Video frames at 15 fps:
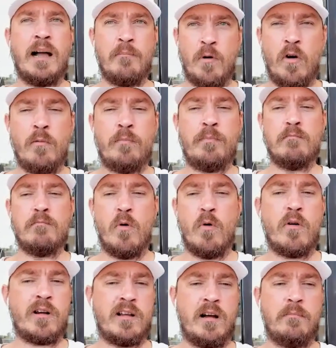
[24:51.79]
I'm hoping
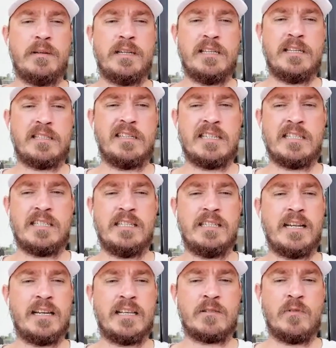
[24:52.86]
more companies going to
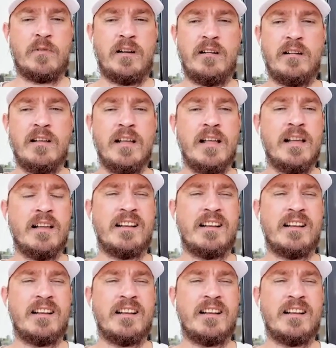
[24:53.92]
see that as well,